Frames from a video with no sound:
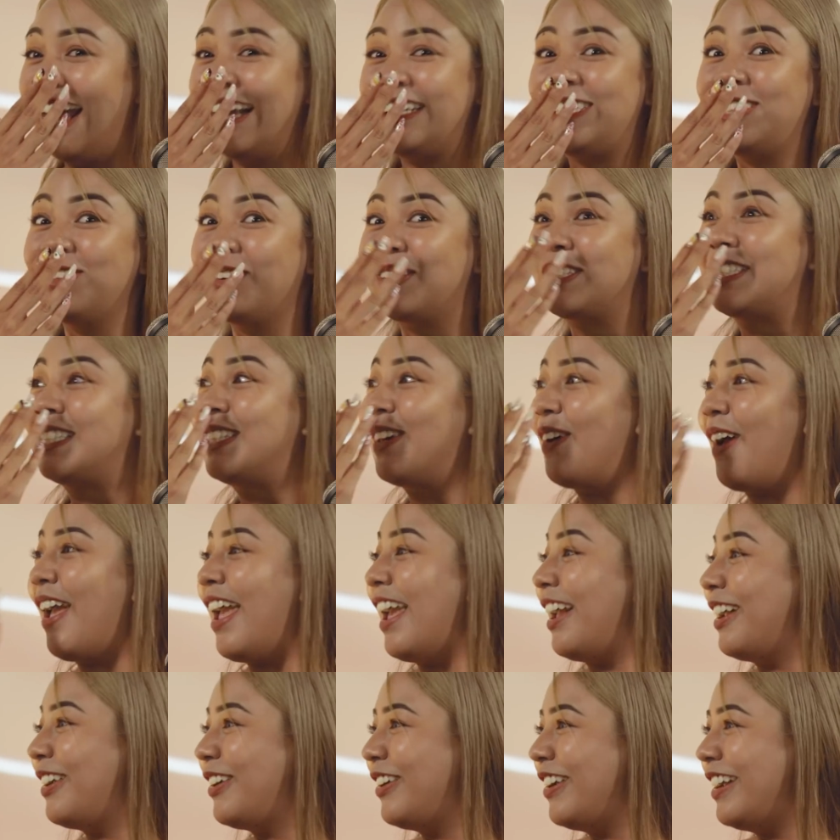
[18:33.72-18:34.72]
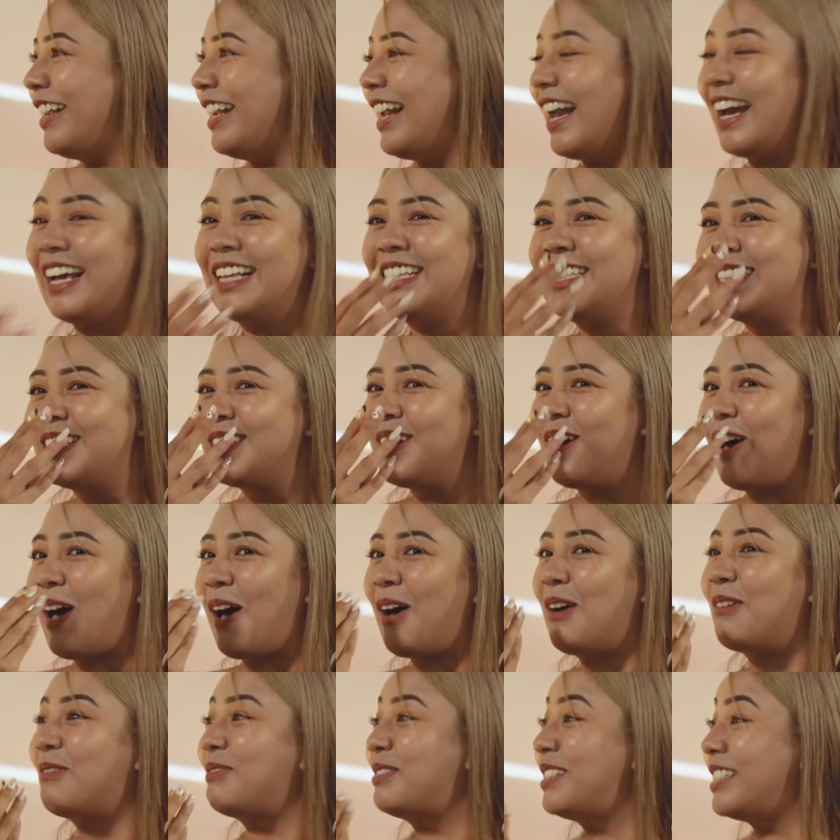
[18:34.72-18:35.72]
she was so angry and so
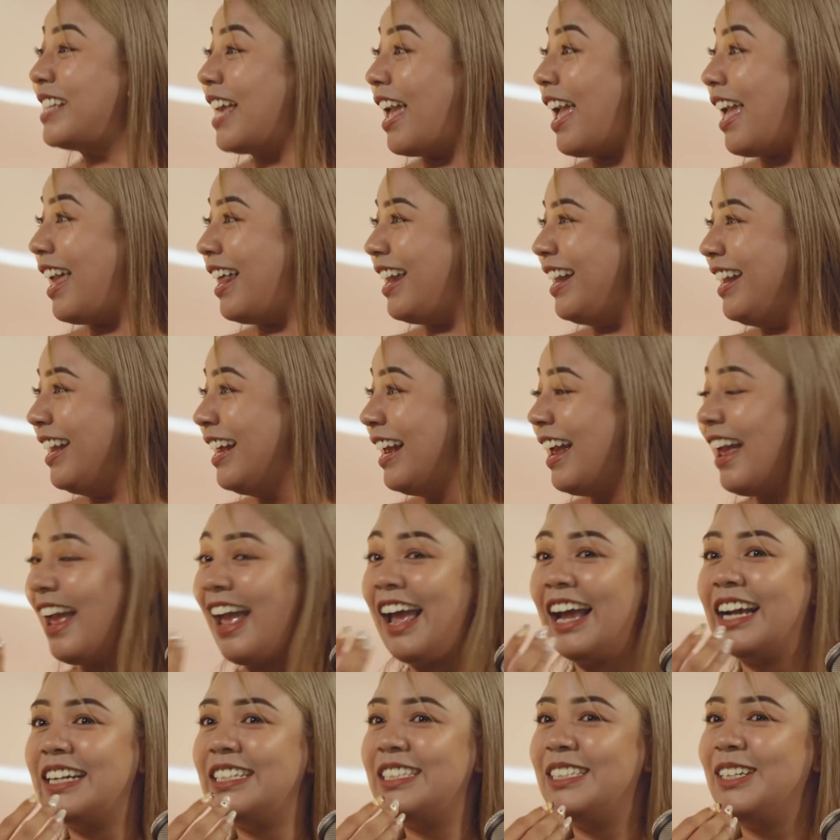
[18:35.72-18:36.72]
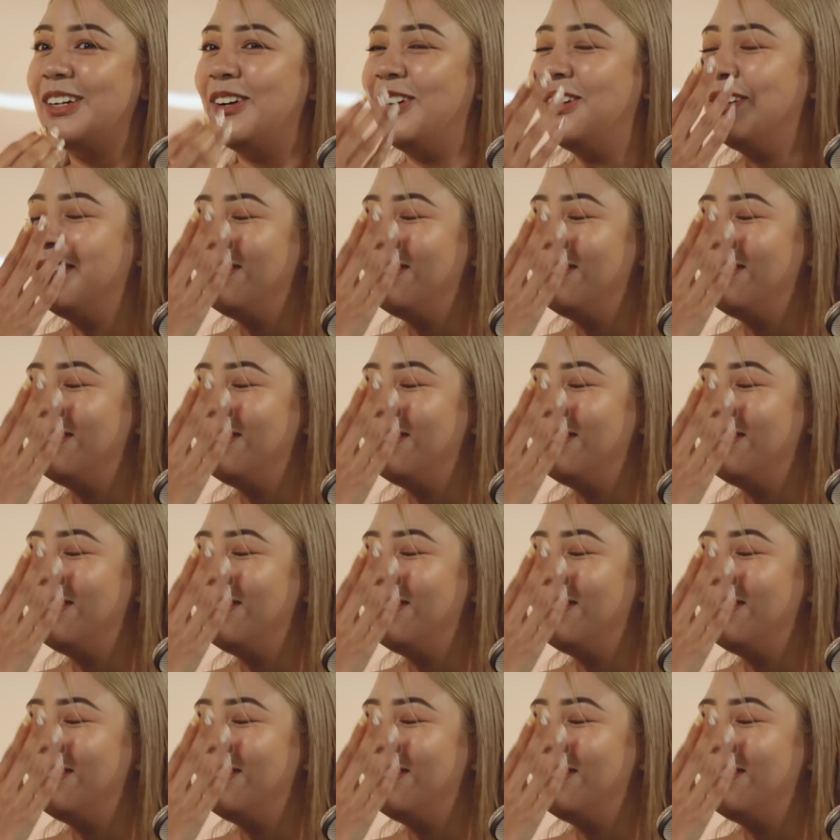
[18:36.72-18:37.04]
upset. She